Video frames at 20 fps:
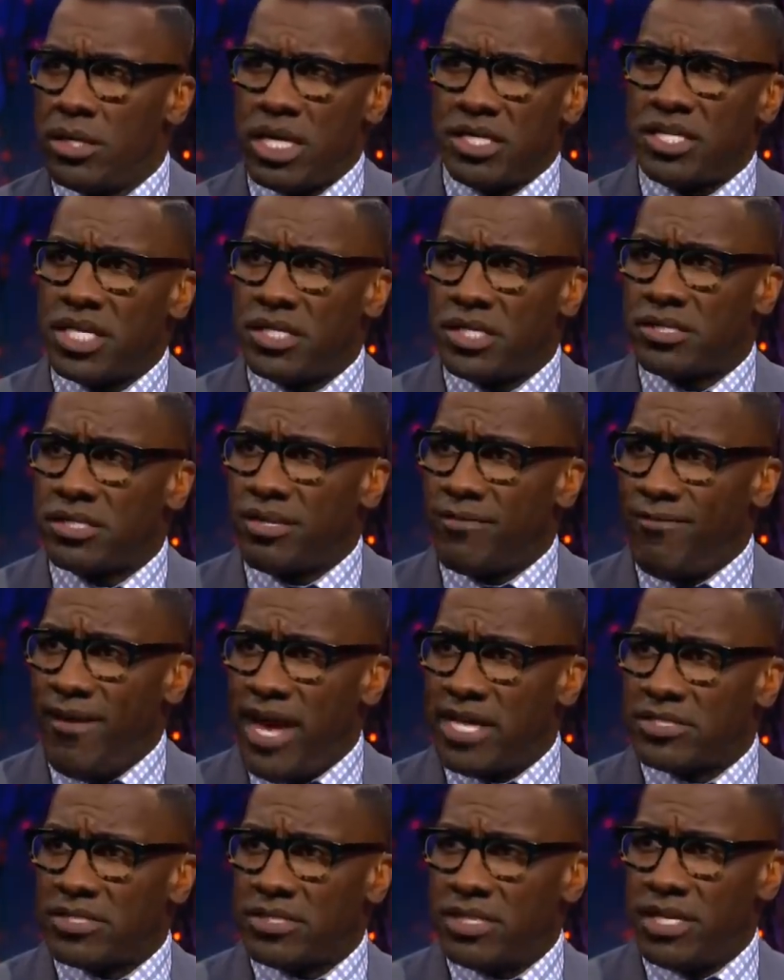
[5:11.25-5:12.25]
They say this is the
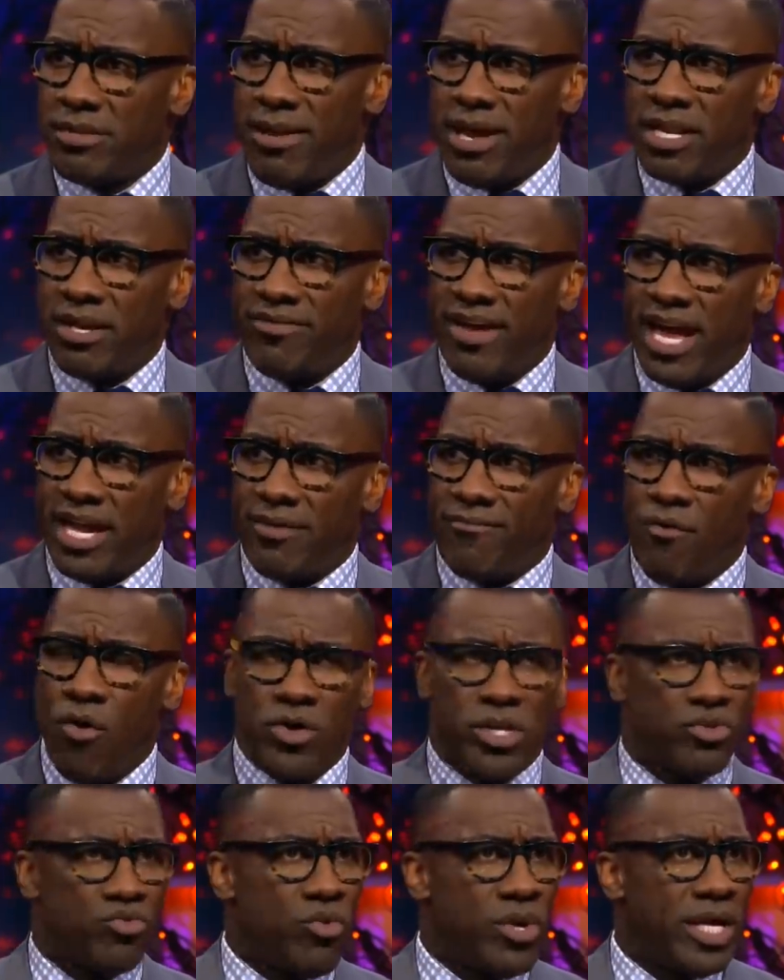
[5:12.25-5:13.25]
fastest anybody ever had a
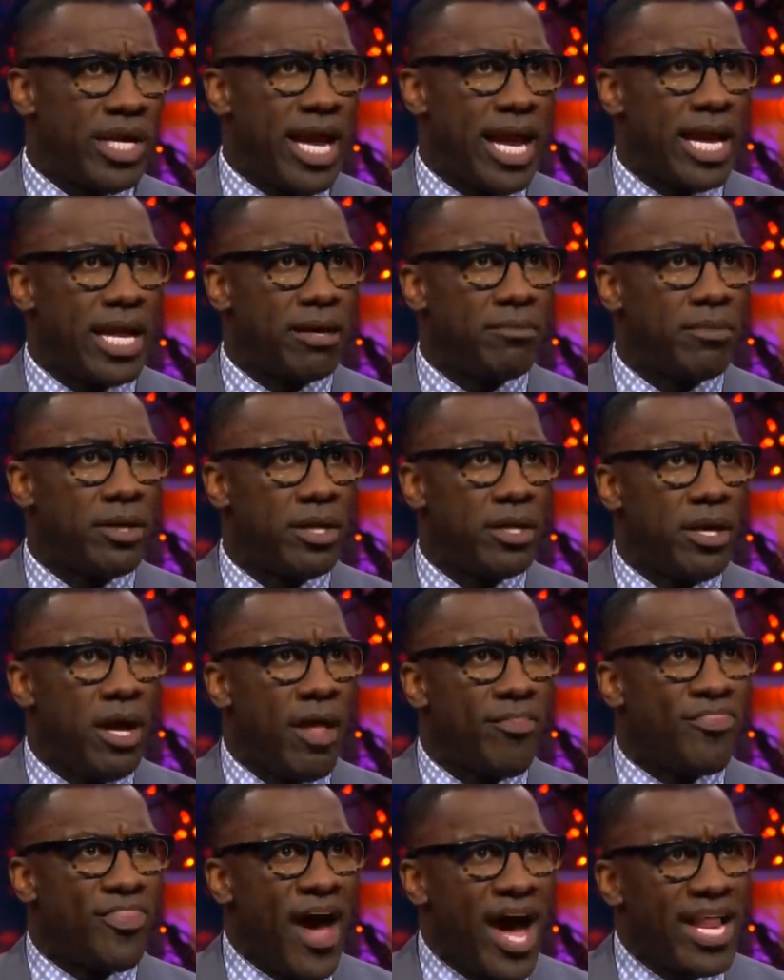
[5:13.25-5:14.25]
40-20 game.
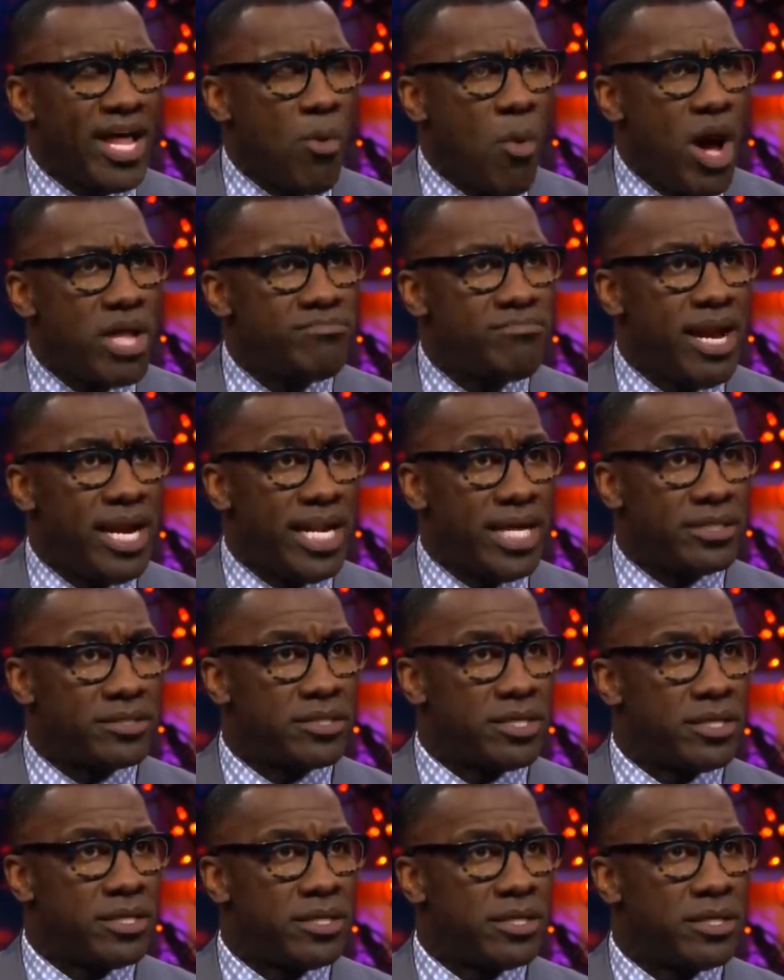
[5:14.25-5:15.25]
Mm. 31
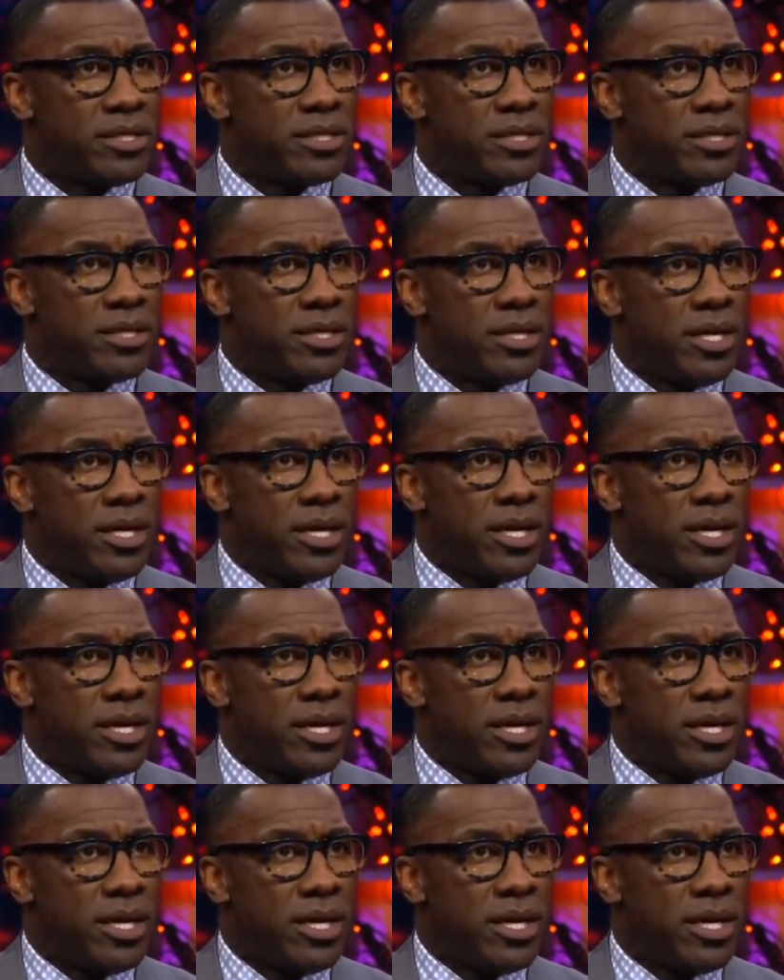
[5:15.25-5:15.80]
minutes. Mm.